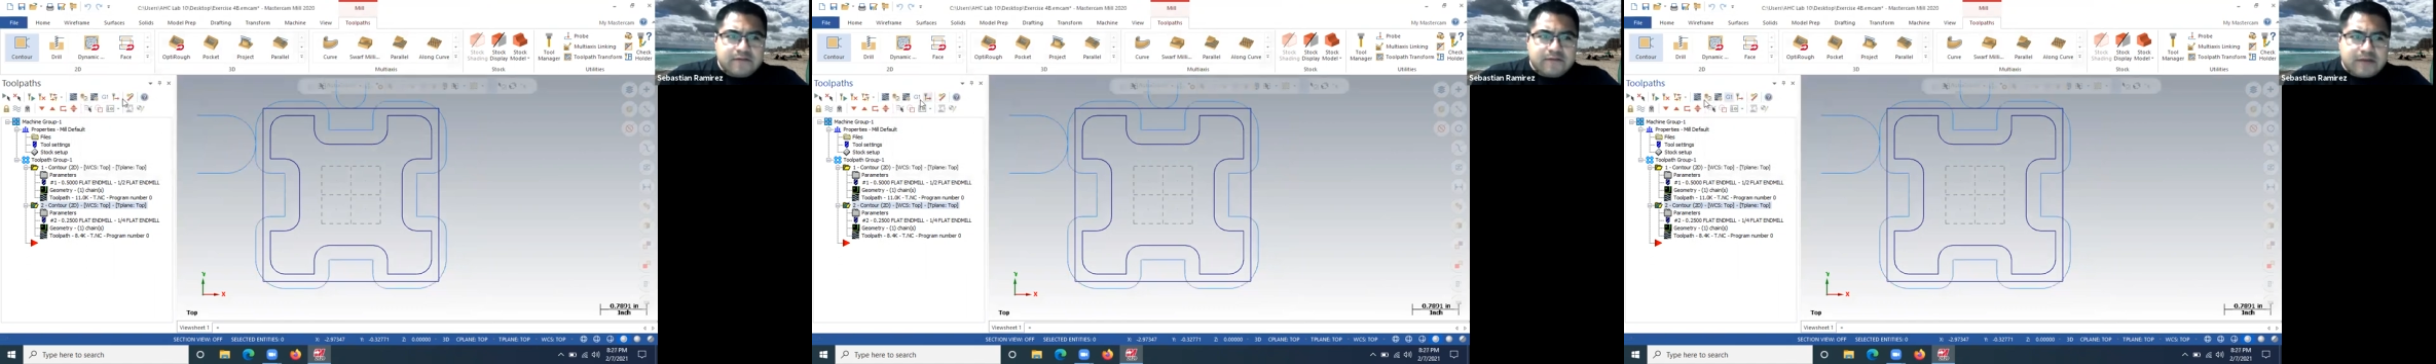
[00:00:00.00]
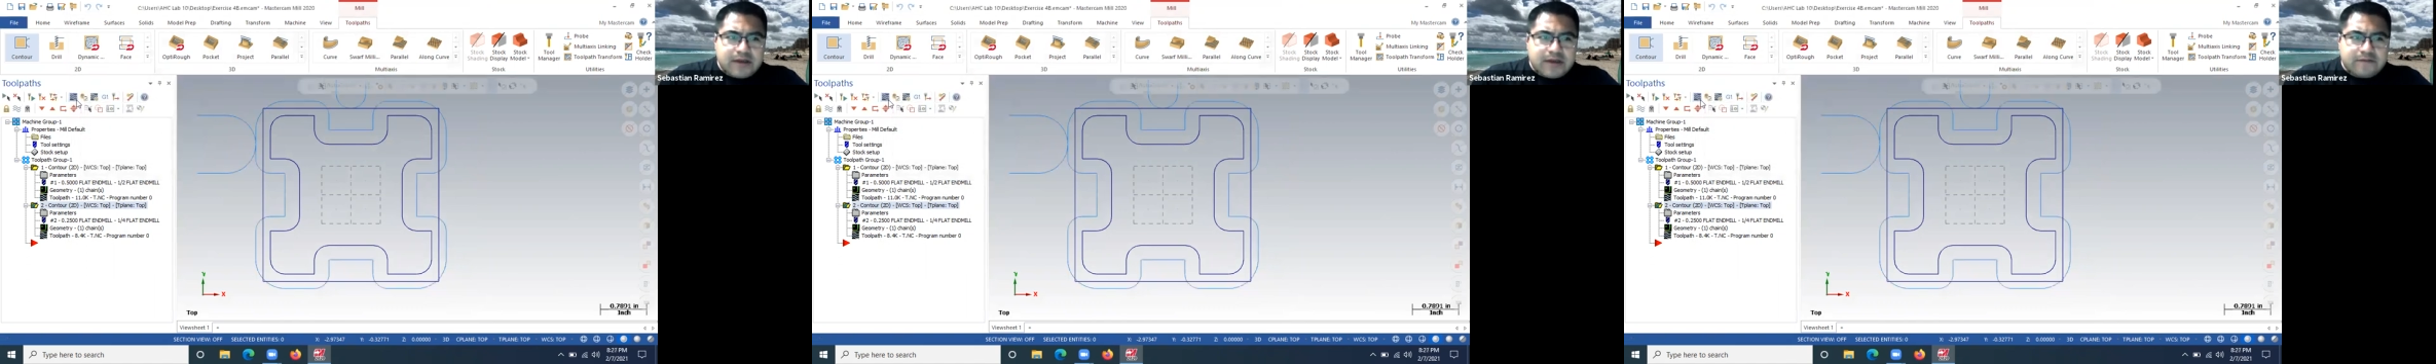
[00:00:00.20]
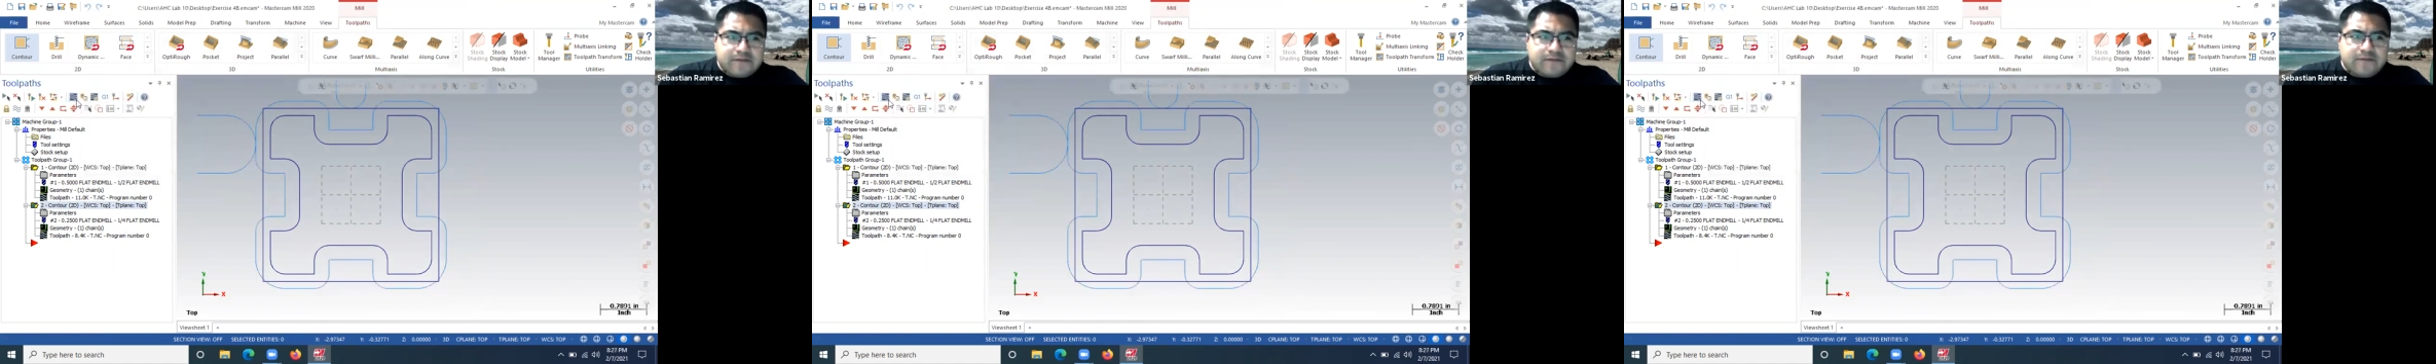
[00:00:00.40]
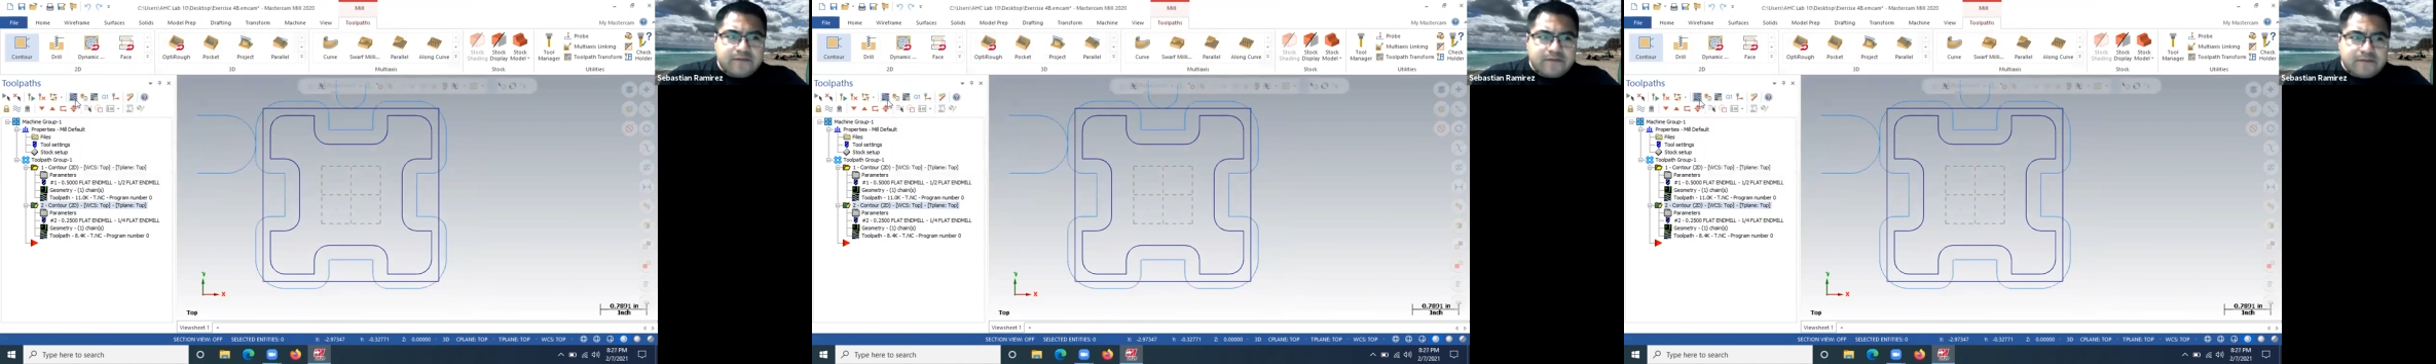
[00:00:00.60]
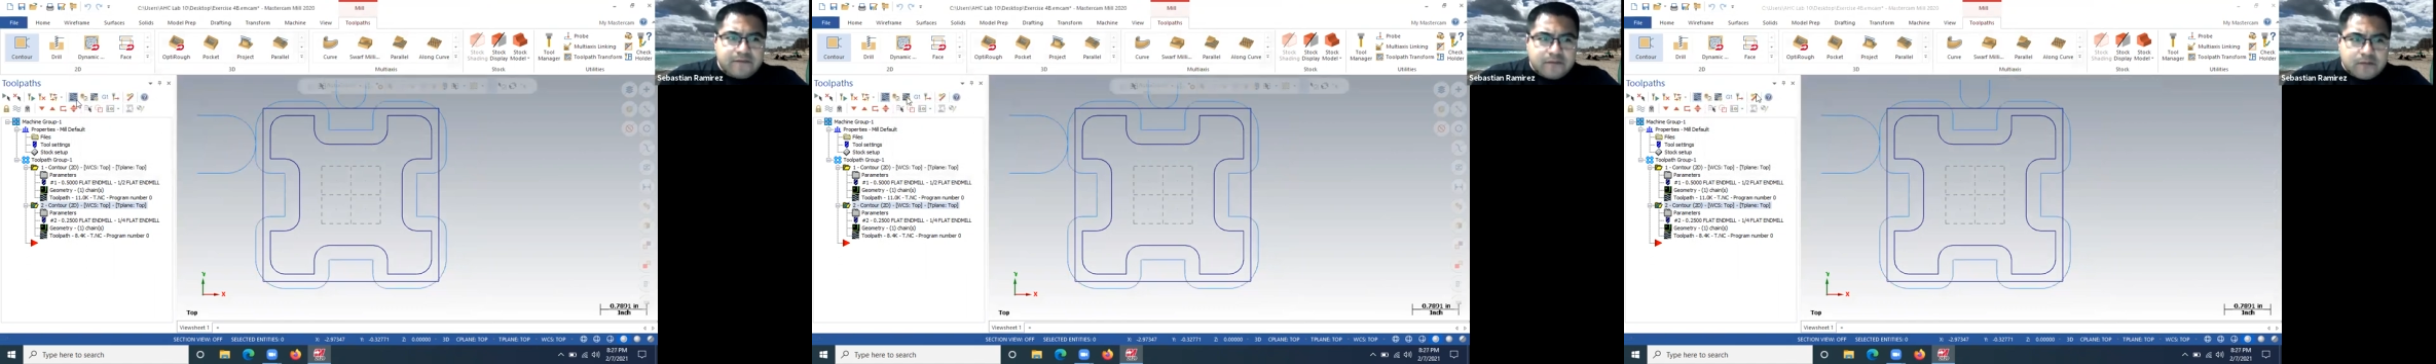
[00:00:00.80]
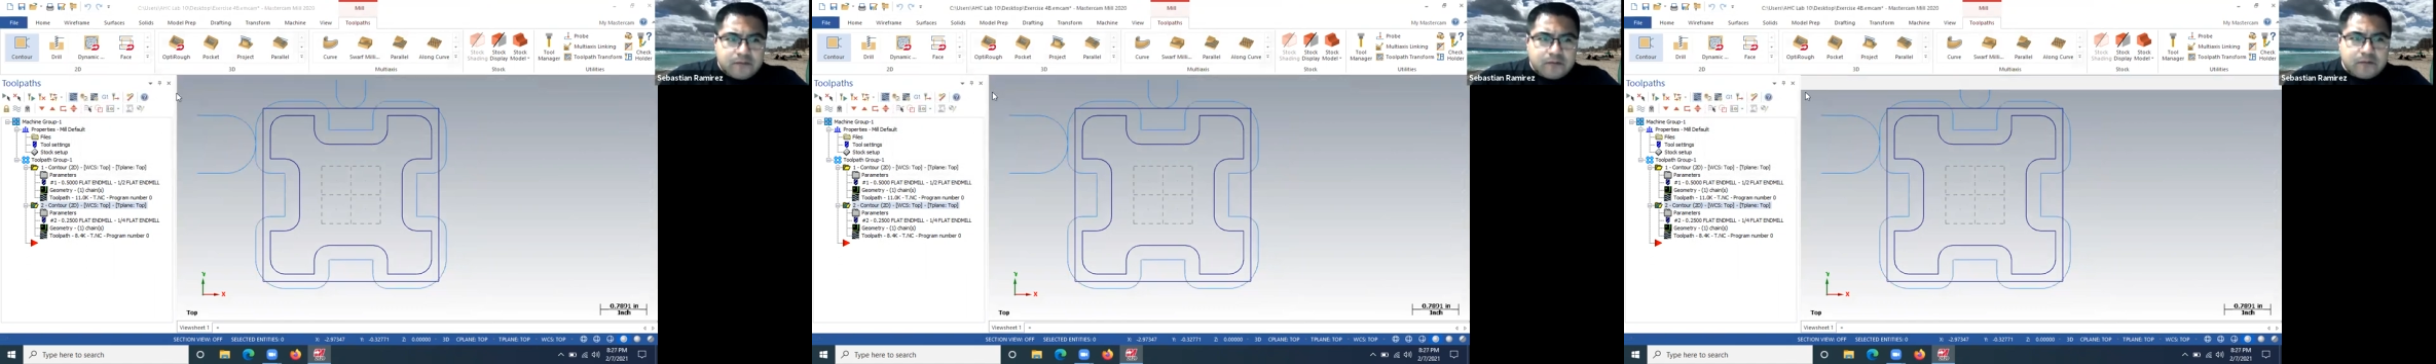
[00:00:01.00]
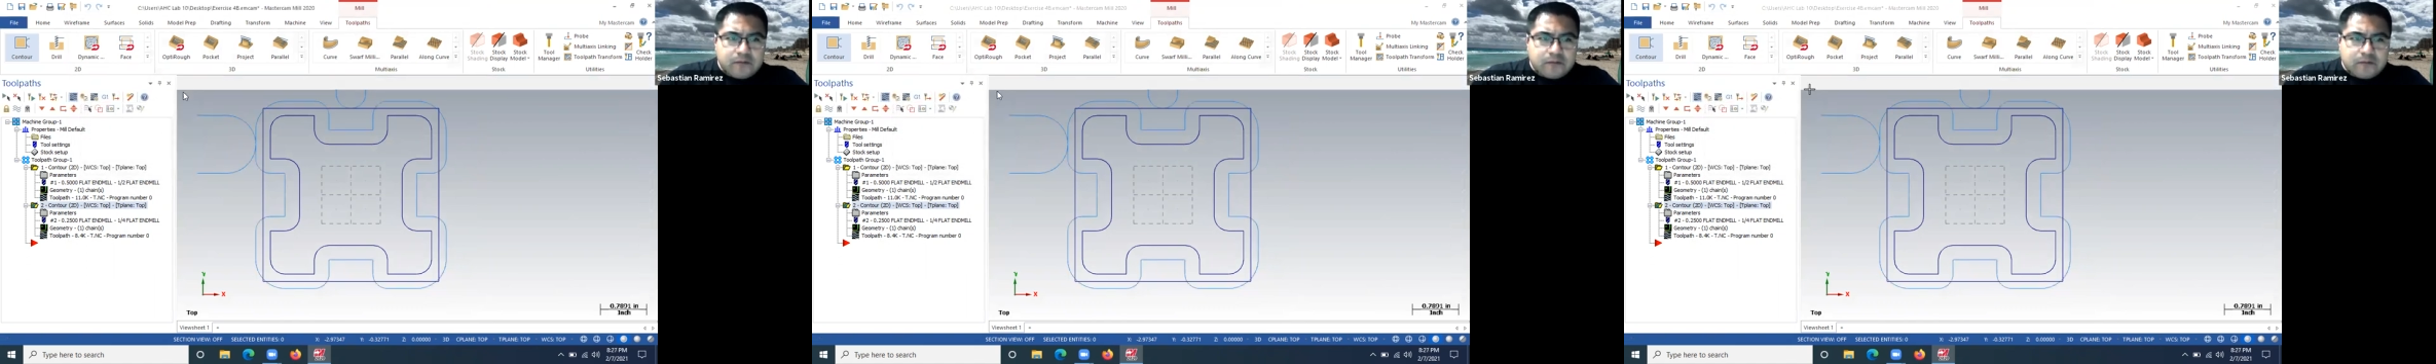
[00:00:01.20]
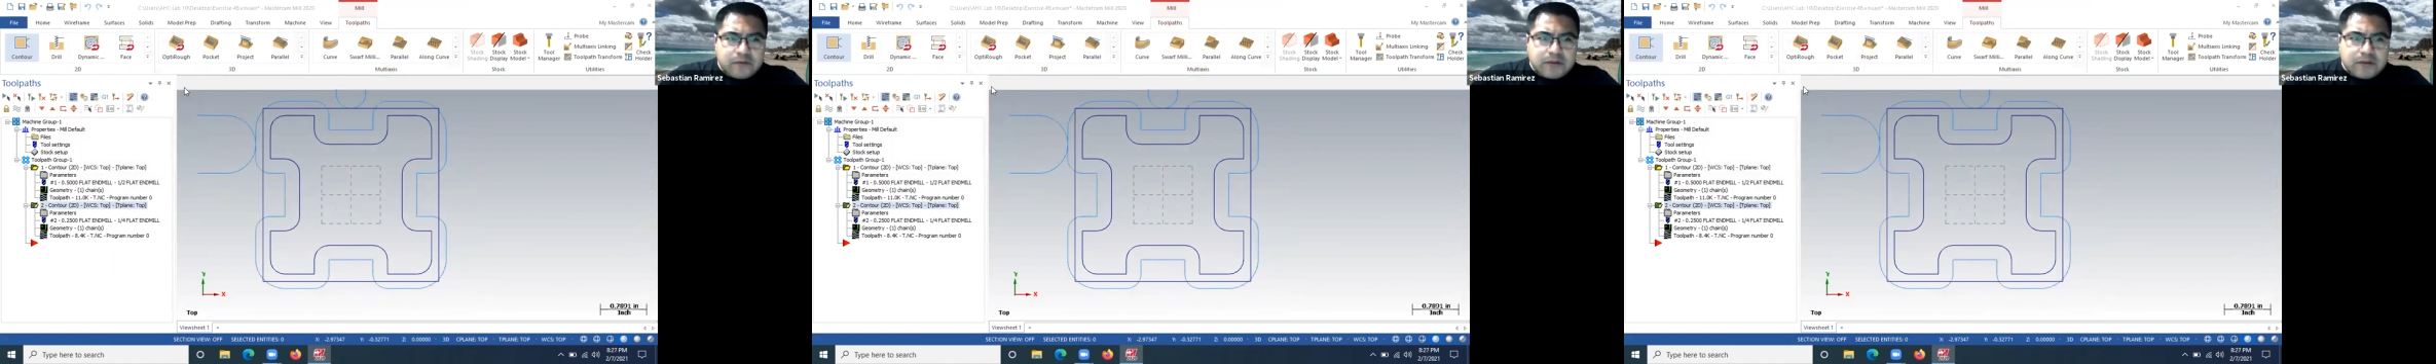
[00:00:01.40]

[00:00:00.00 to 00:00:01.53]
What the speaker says: of that for